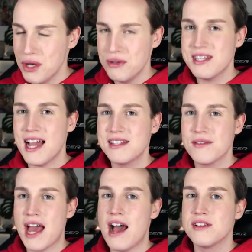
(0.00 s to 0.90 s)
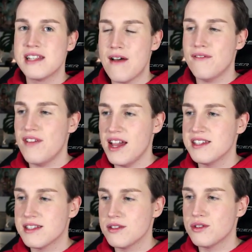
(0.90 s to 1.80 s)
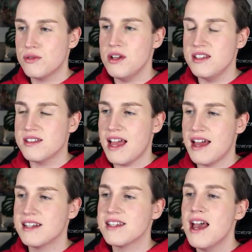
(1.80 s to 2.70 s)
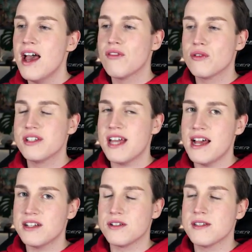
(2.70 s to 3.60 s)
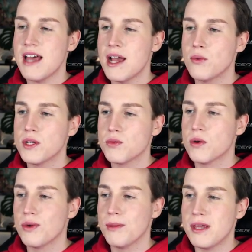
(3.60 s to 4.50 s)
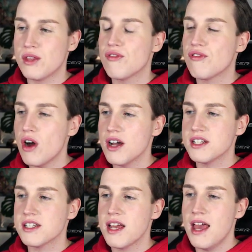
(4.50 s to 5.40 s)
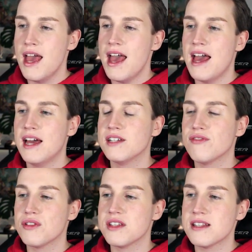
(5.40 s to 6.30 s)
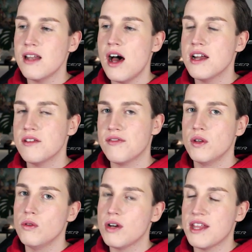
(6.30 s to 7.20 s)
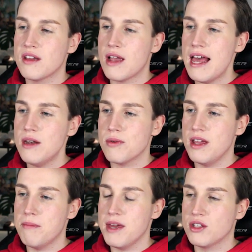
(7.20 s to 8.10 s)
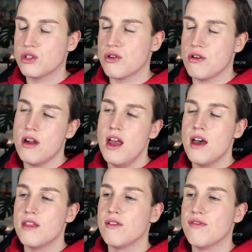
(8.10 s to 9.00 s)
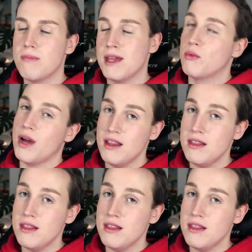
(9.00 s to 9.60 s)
sides of the house that face streets, and of course I had to decide which one will be the front. And for this lot, if you look at the gallery picture, by the way,